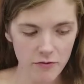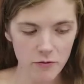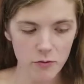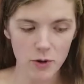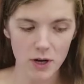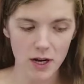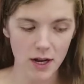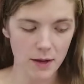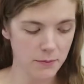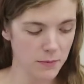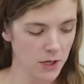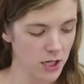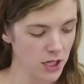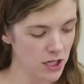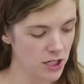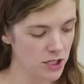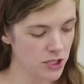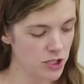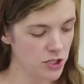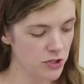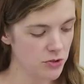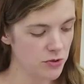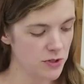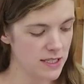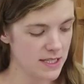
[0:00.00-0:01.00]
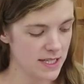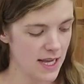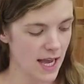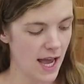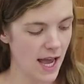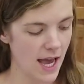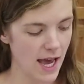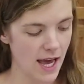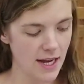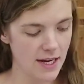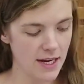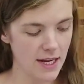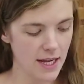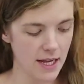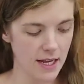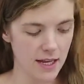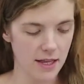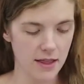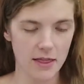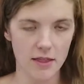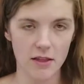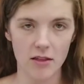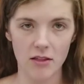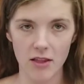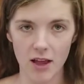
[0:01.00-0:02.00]
what I'm gonna do is add
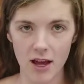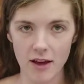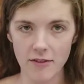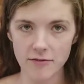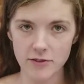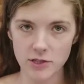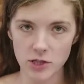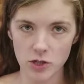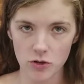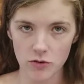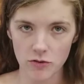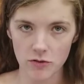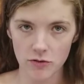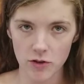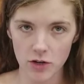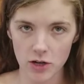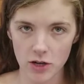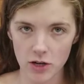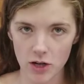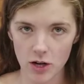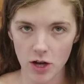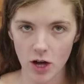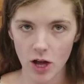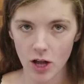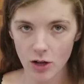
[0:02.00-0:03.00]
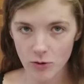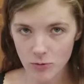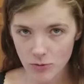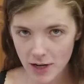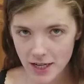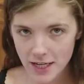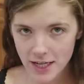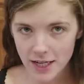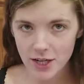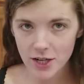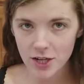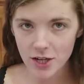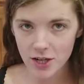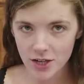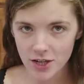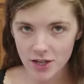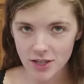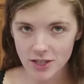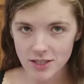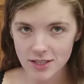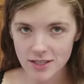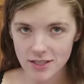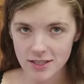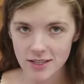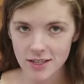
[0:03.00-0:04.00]
in the leftover already
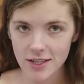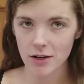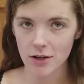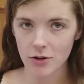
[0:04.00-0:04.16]
cooked